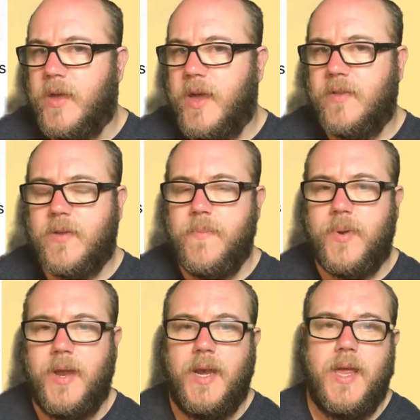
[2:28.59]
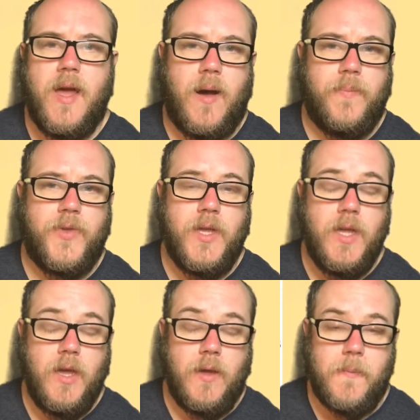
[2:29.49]
It's completely up to
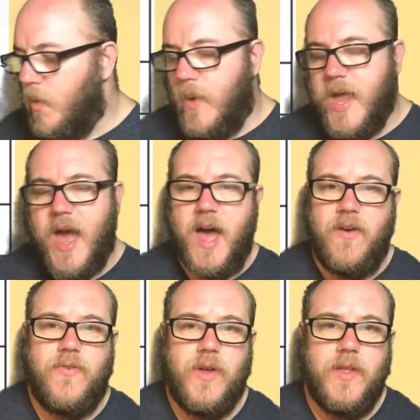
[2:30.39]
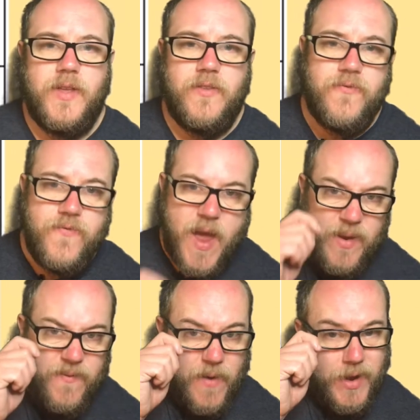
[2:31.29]
you. We have these
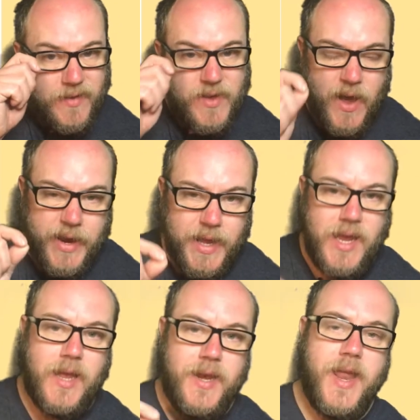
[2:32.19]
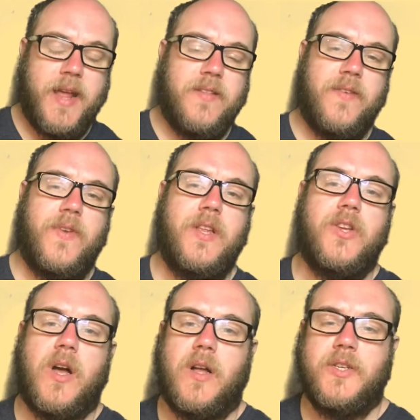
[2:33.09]
very, very tiny negatively
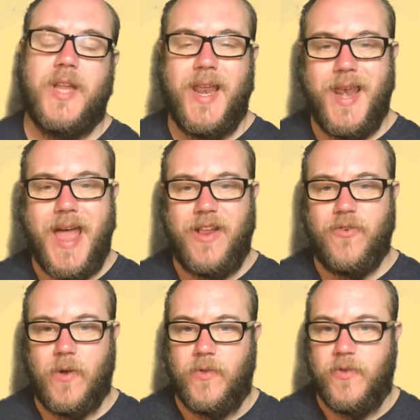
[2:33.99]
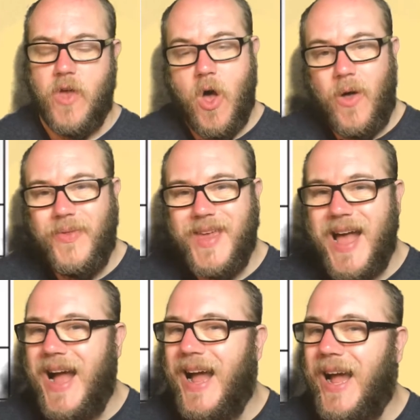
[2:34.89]
charged electrons on the
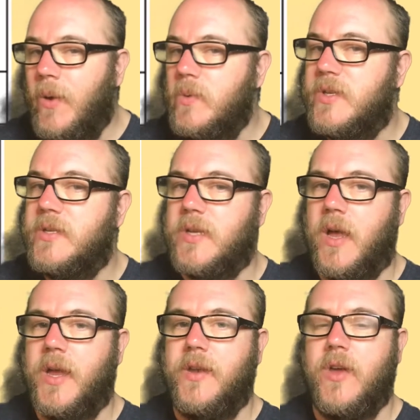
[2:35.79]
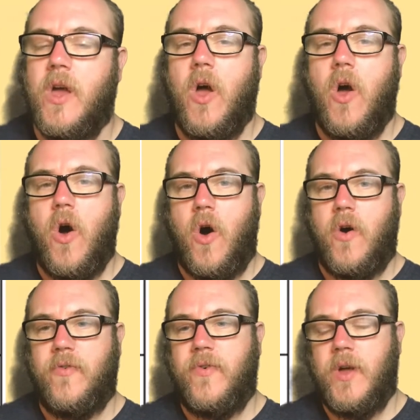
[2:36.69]
outside
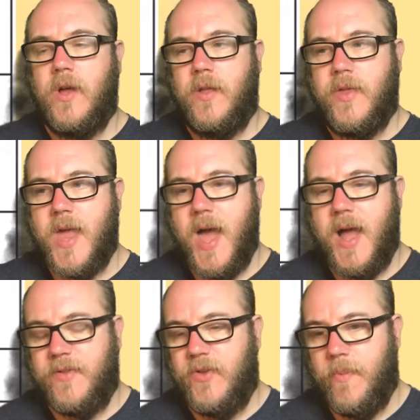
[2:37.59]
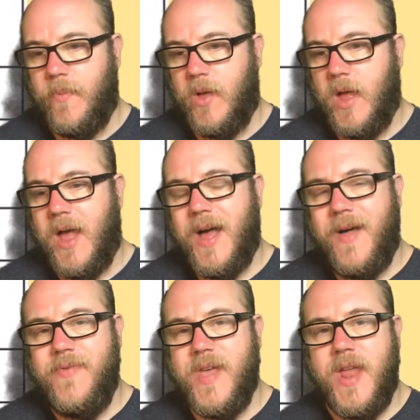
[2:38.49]
of the atom.
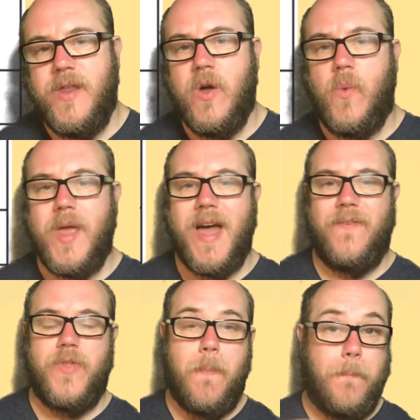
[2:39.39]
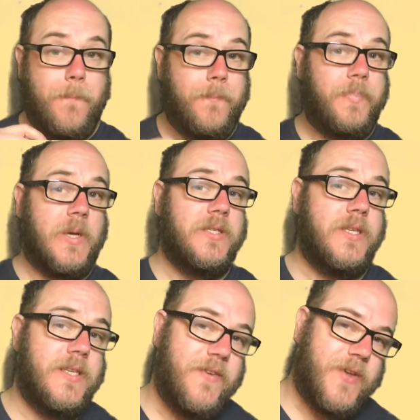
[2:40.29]
And then we have the
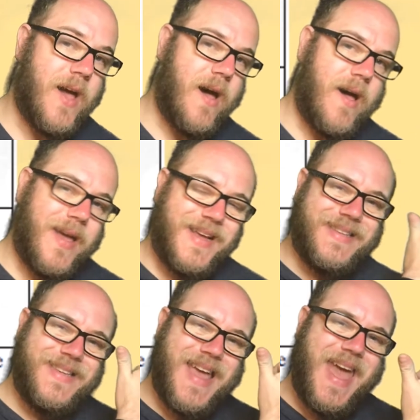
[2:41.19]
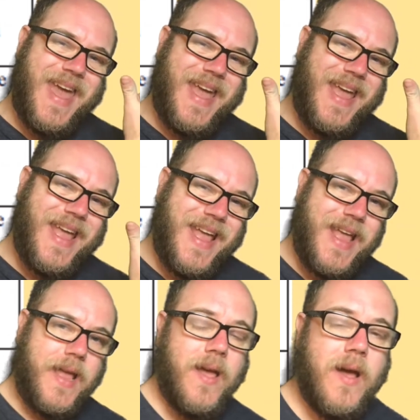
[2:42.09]
positive guys,
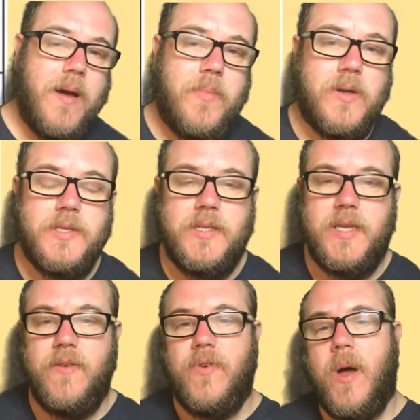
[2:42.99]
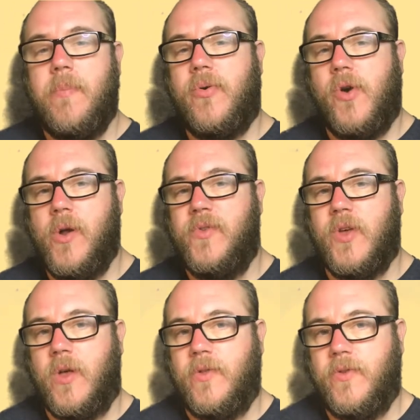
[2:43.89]
yay! Positive
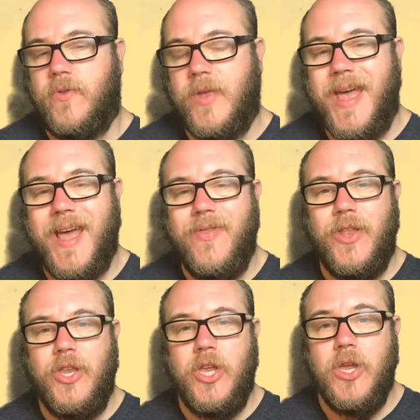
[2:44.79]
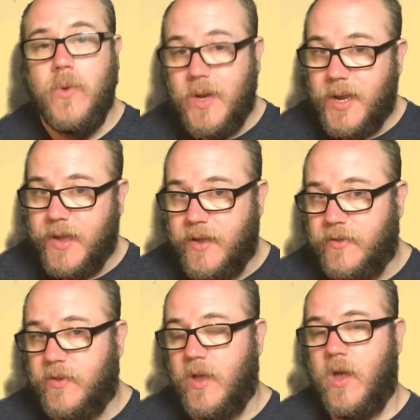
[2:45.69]
protons in the
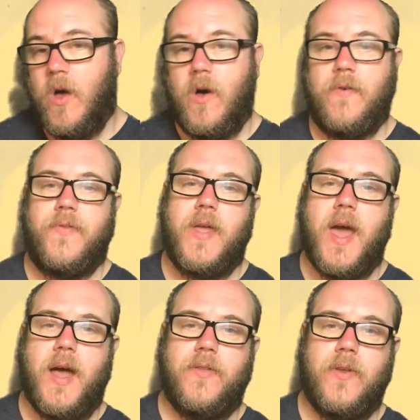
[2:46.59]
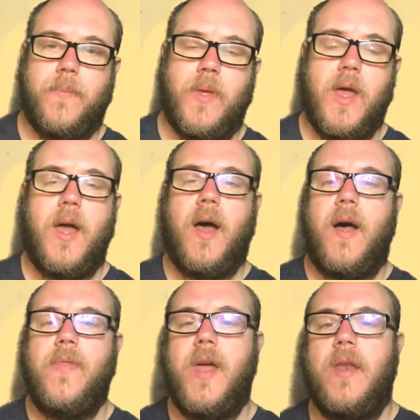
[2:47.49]
nucleus of the atom.
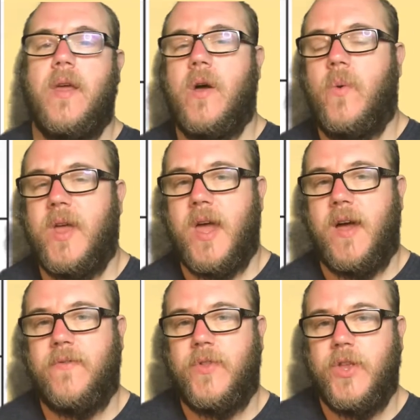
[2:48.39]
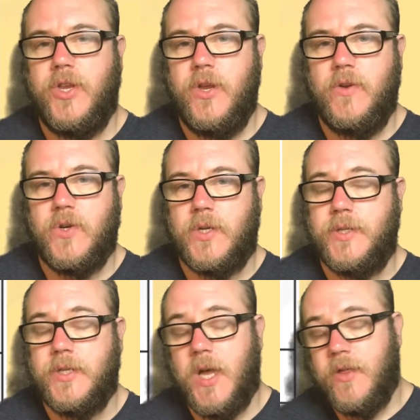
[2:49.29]
And then we have the
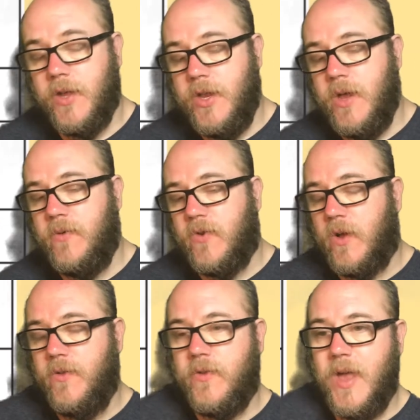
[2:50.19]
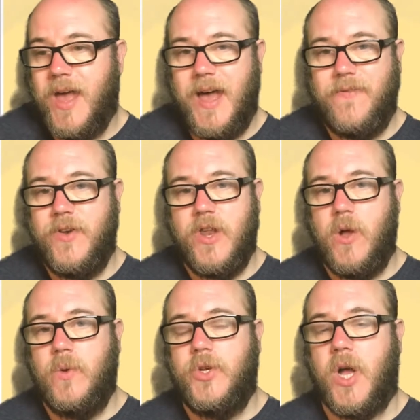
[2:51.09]
neutrons. The neutrons have
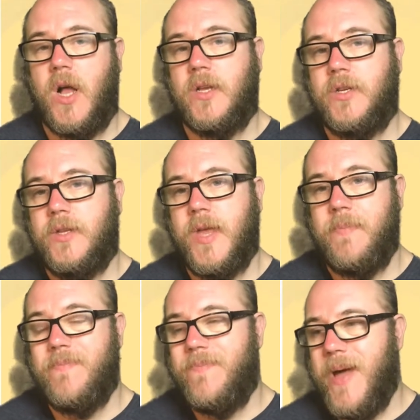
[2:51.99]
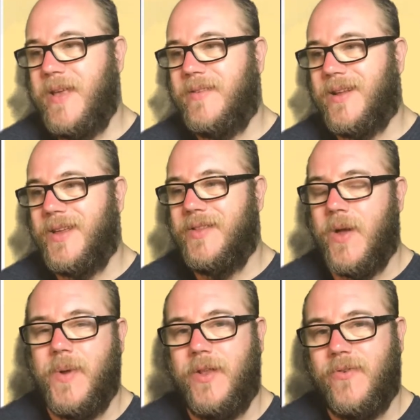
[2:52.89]
no charge. They basically
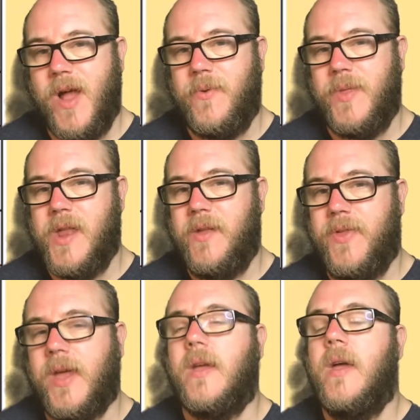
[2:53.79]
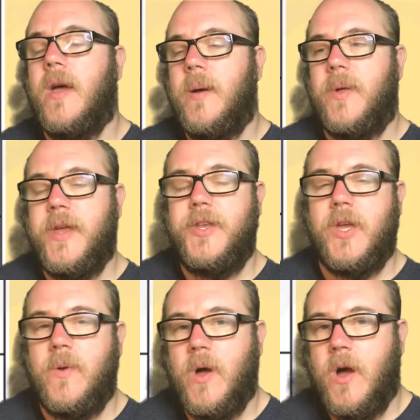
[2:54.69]
don't interact with anything, but they
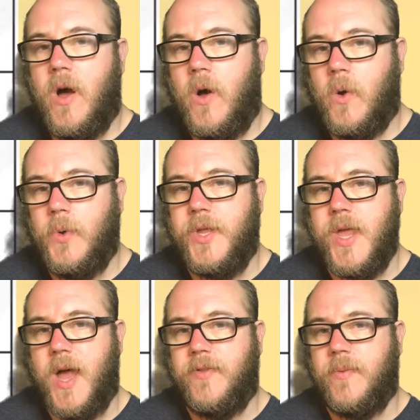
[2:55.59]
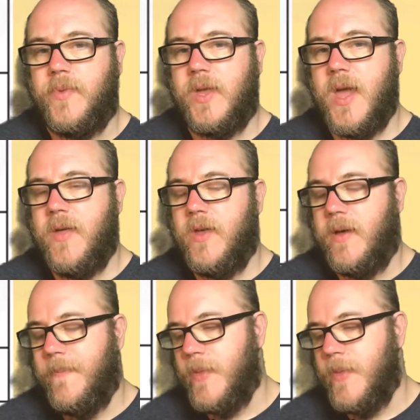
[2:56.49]
do hold the atom together.